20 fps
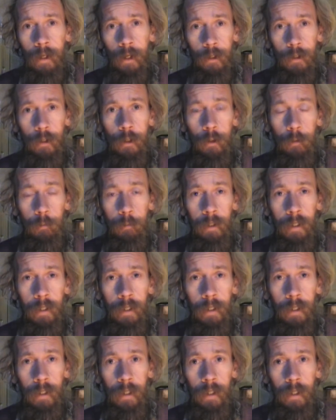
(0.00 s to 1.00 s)
are going to
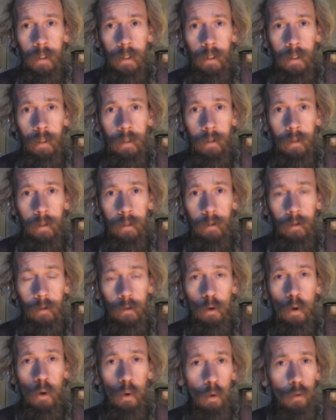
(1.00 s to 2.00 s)
be
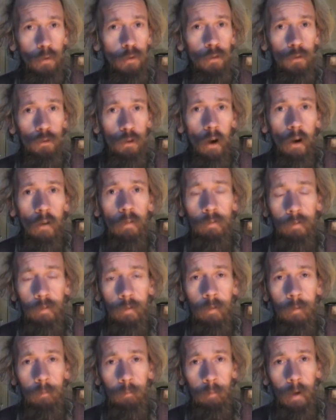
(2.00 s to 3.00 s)
cordoned off
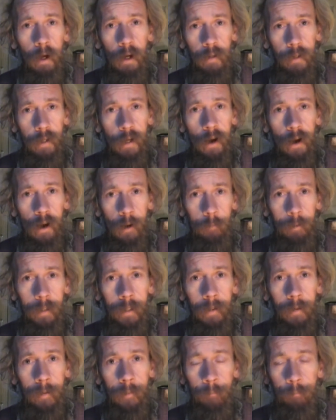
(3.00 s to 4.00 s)
by the
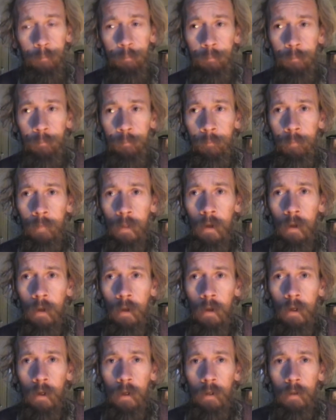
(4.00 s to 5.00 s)
army,
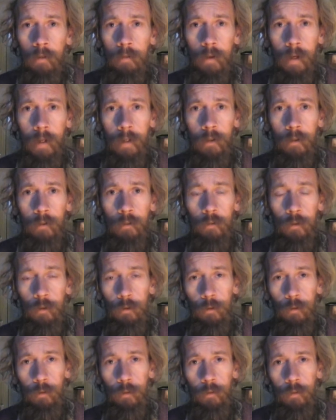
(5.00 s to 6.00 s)
taken
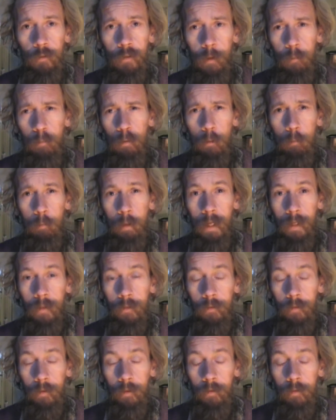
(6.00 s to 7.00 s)
to separate
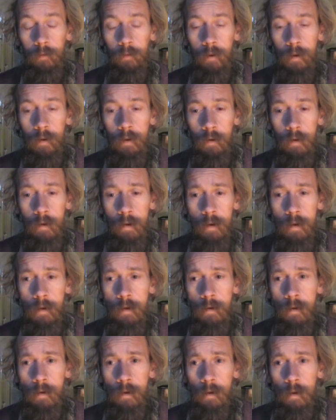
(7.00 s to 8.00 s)
places.
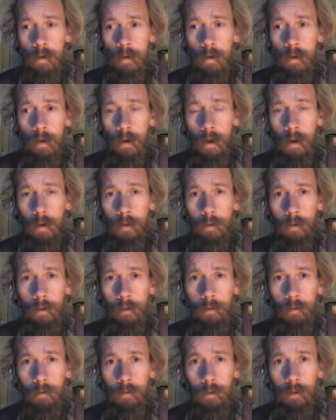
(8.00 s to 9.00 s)
And,
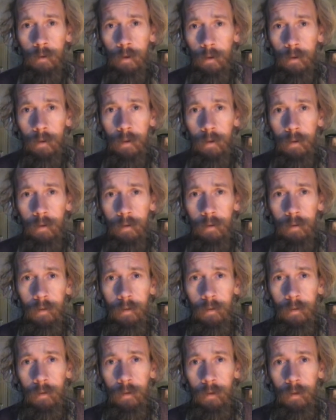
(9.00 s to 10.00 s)

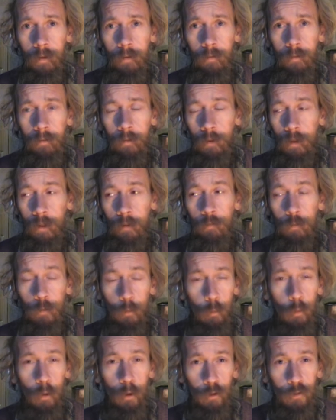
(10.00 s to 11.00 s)
if
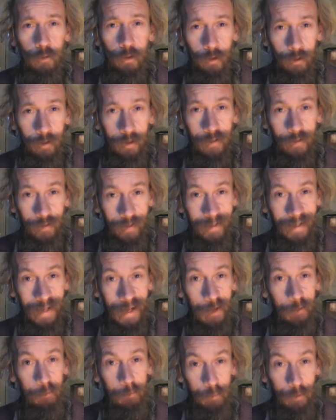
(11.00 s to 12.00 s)
the water isn't
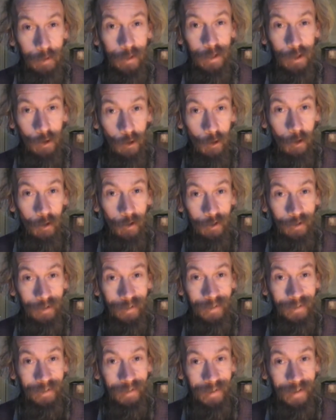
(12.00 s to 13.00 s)
getting pretty hot
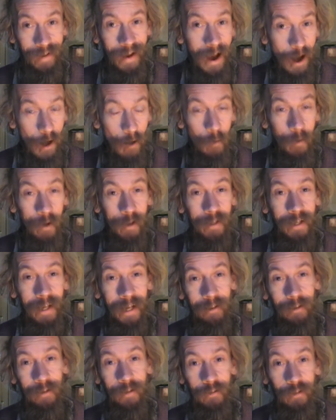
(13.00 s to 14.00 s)
now when you're
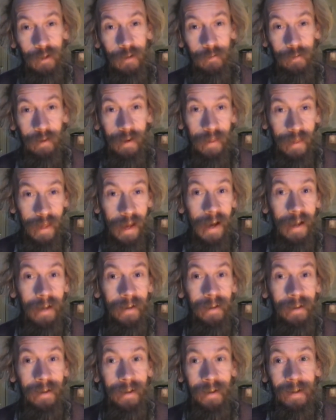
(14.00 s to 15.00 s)
hearing stuff like
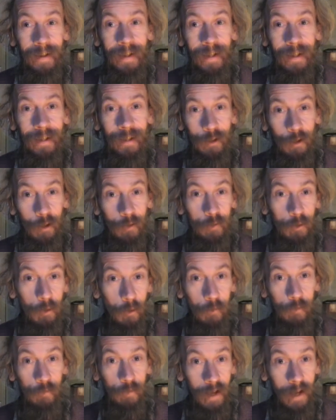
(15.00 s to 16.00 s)
that, if you're
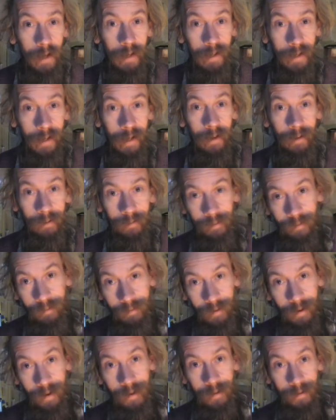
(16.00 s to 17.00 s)
not feeling it
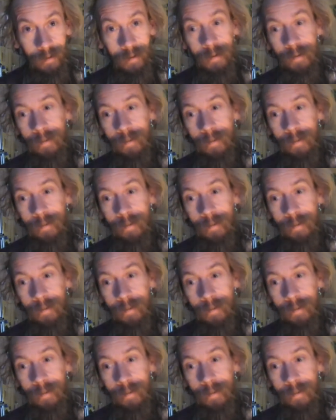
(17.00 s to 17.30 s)
yet,